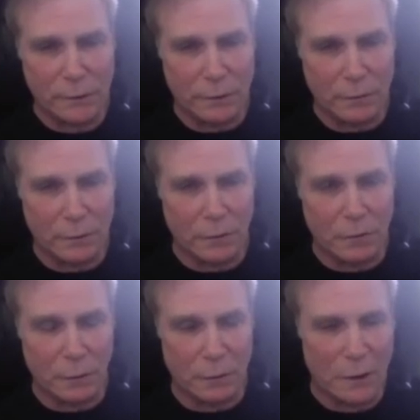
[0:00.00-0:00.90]
to
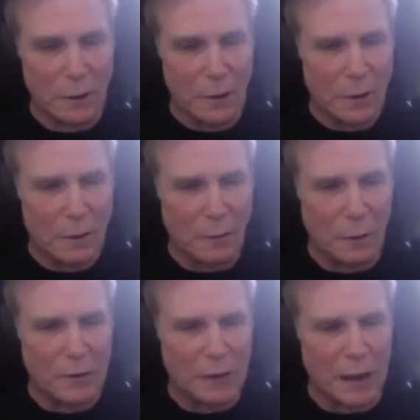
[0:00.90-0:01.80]
Google. Mm-hmm. But
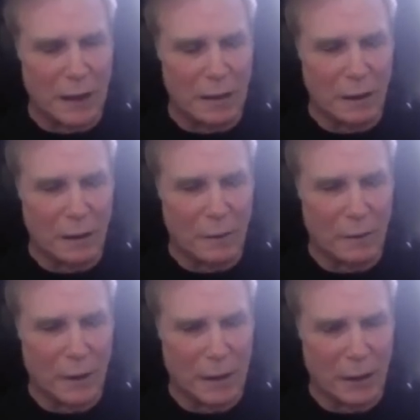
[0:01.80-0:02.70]
once again, I mean,
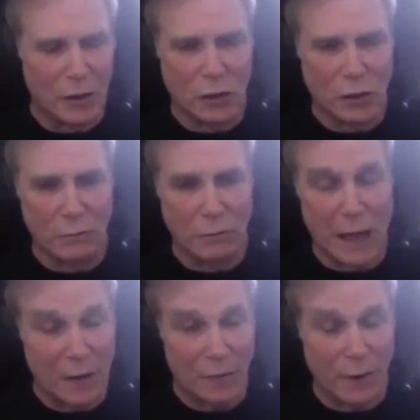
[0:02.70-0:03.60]
my issue
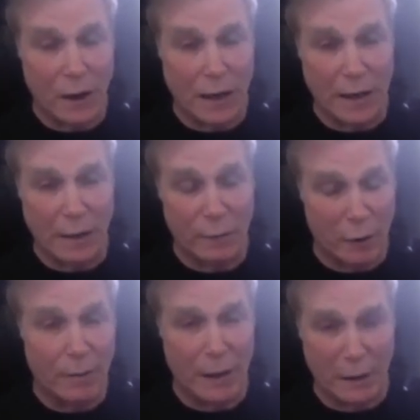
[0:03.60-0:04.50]
that's fine if
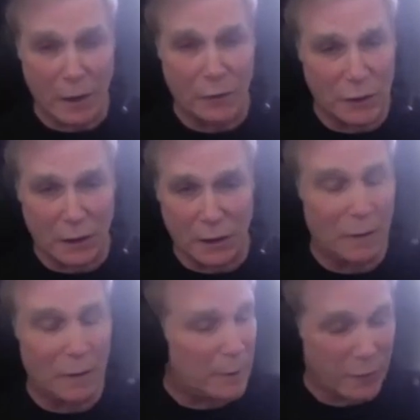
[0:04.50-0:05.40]
everybody knows it and
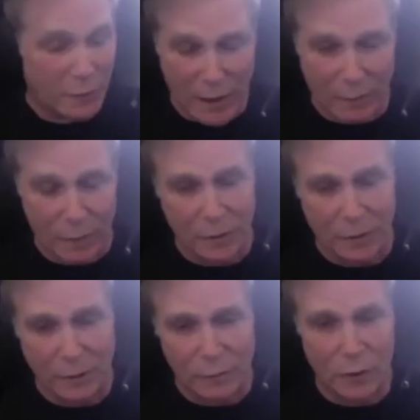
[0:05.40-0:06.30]
everybody's fine with it.
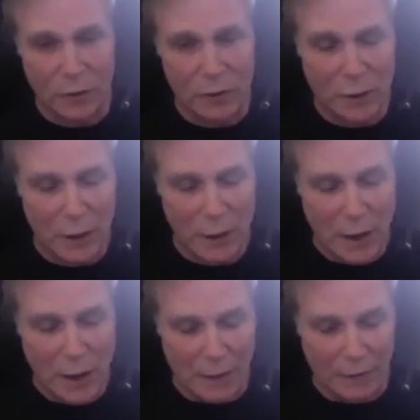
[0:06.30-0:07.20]
Of course,
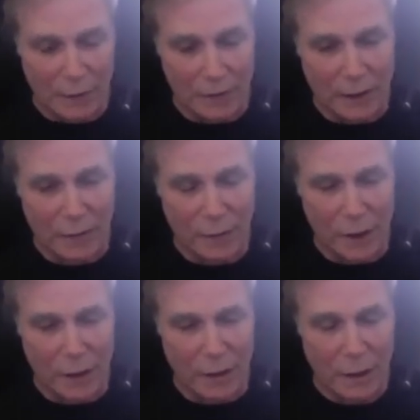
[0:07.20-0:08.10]
I think that's
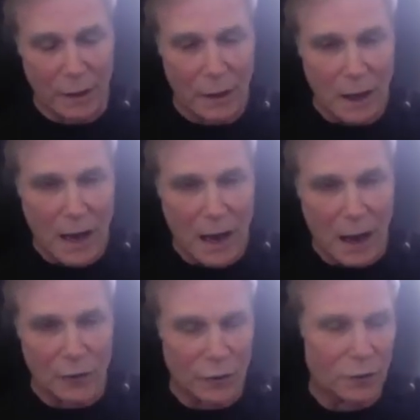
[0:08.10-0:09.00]
fine. I
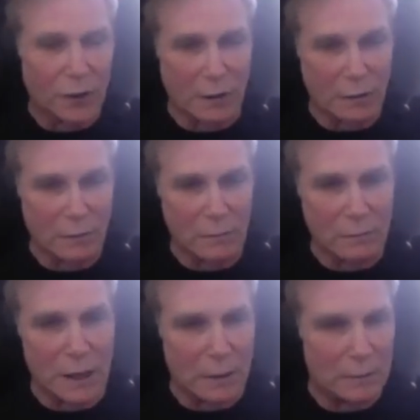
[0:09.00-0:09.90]
also think
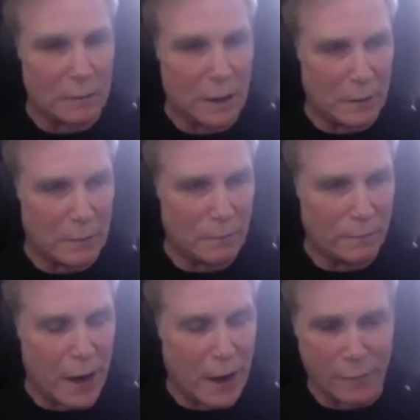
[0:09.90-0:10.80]
that that
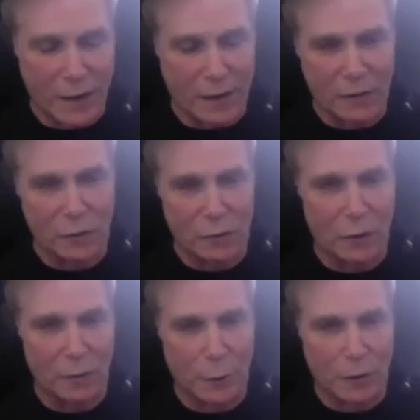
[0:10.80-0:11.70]
Firefox is doing a
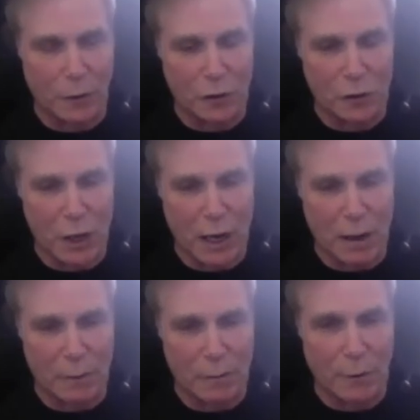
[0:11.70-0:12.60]
pretty good
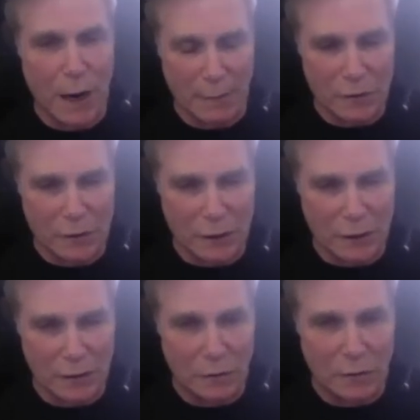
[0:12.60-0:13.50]
job of privacy
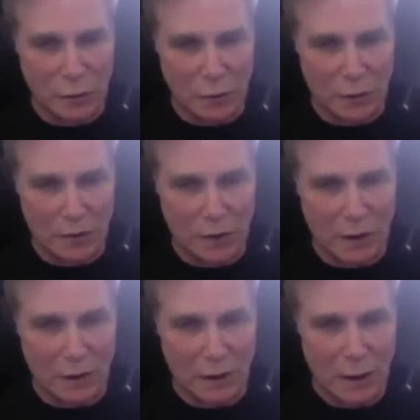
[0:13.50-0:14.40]
to a certain
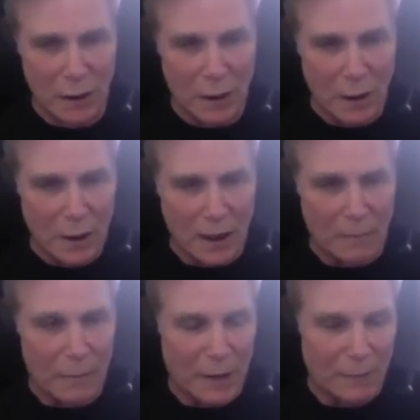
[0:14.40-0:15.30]
extent. Mm-hmm. Uh,
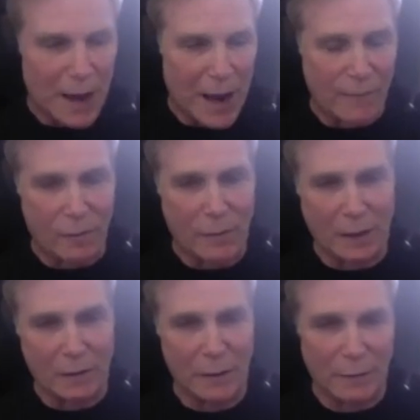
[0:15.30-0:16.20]
but if they have to make
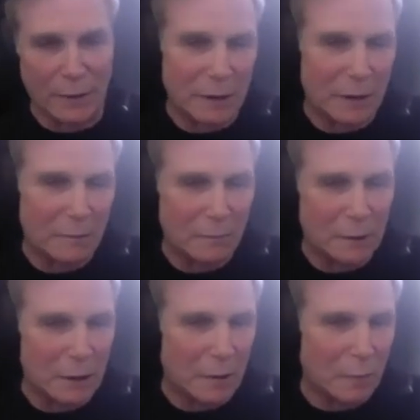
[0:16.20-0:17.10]
a living, then you
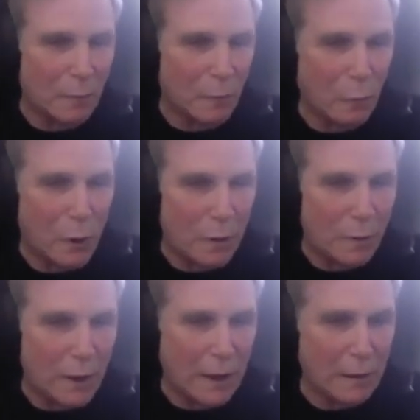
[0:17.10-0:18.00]
know where are
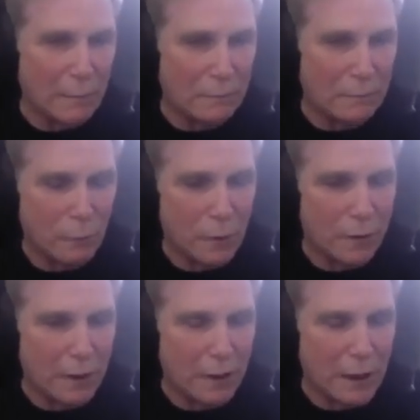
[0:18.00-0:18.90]
they where are
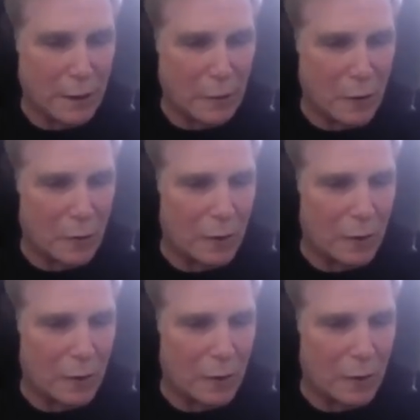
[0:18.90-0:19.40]
they cutting corners?